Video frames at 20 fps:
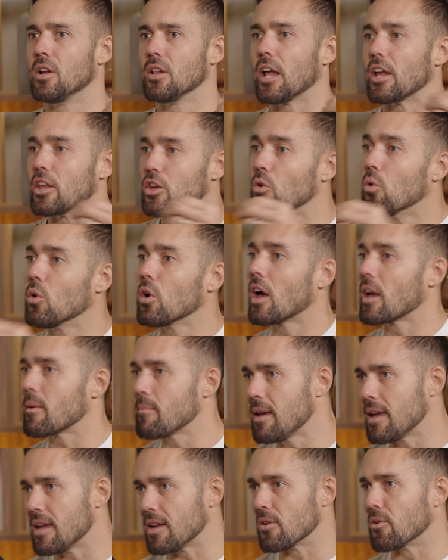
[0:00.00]
you're like
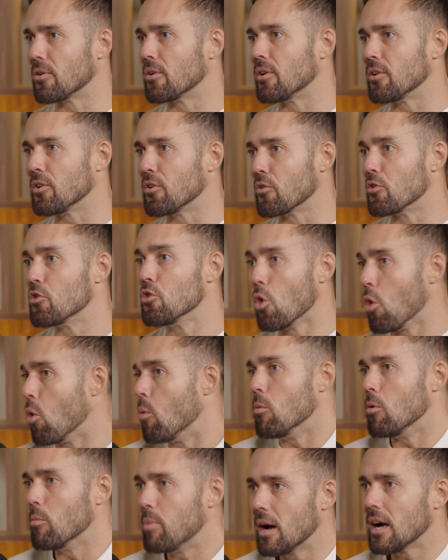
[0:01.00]
me, you're a
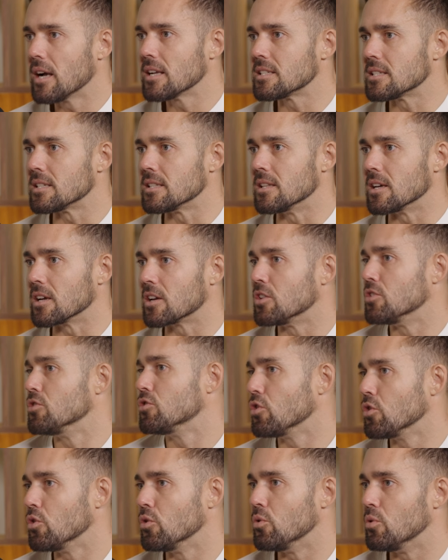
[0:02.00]
normal person that can
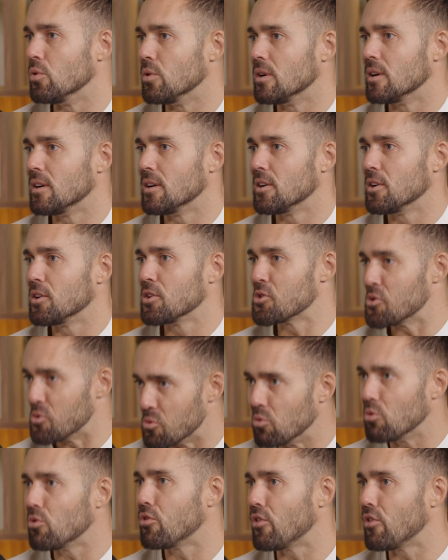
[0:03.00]
do cool